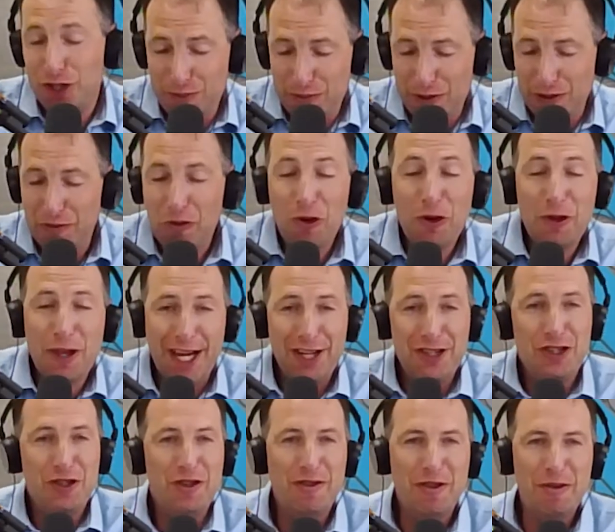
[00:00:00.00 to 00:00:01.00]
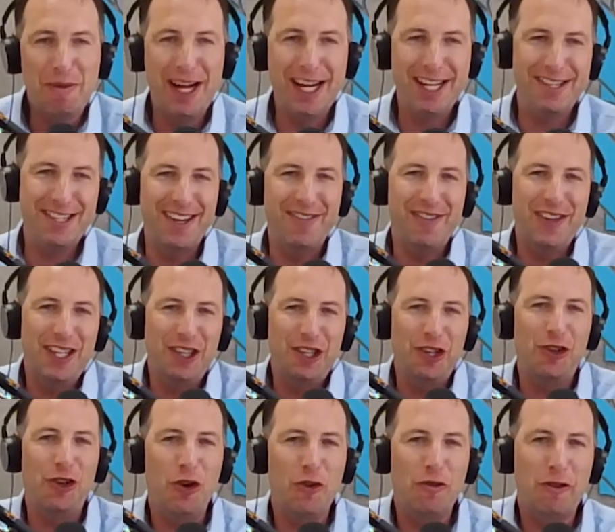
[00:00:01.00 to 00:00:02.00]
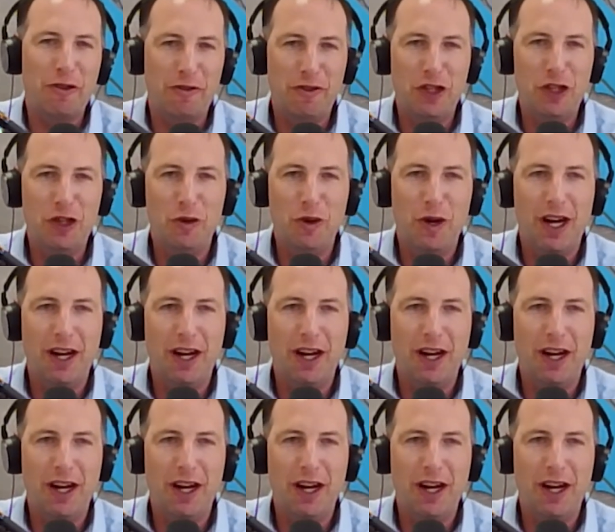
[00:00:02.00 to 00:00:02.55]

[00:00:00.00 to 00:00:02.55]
Before that, do you even mind giving a little overview